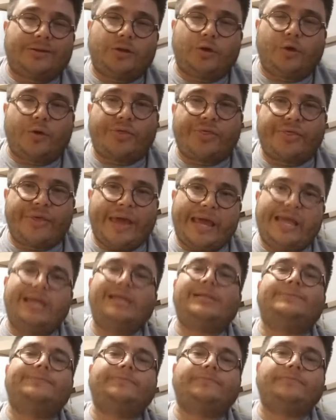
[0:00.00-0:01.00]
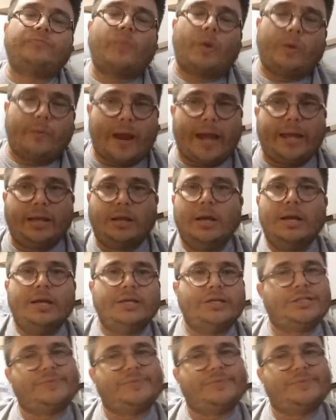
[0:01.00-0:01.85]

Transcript: your thing, right?